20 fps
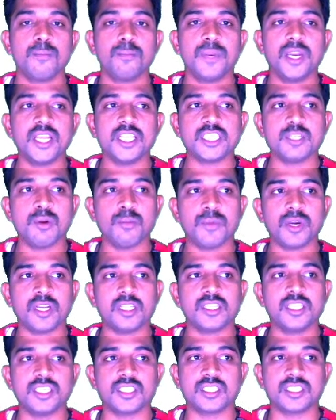Please remember
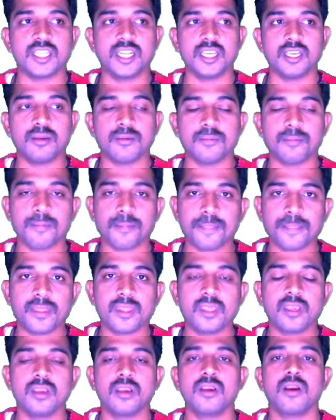these three
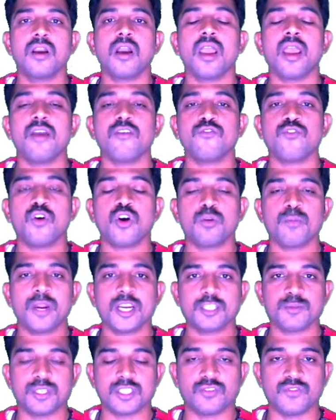
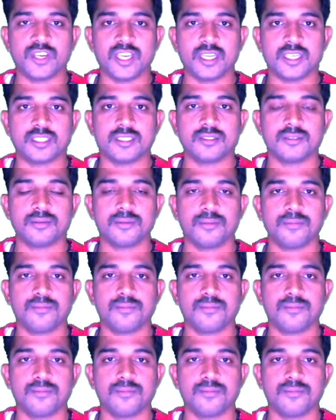format specifiers.